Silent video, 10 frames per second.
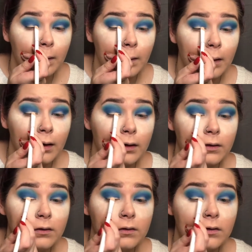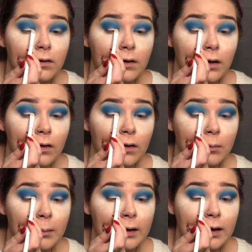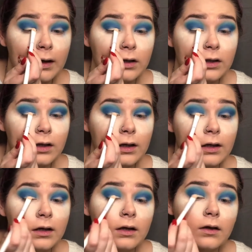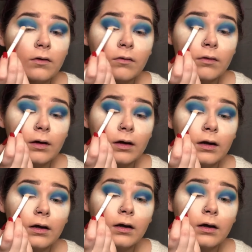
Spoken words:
kind of along my lash line, right?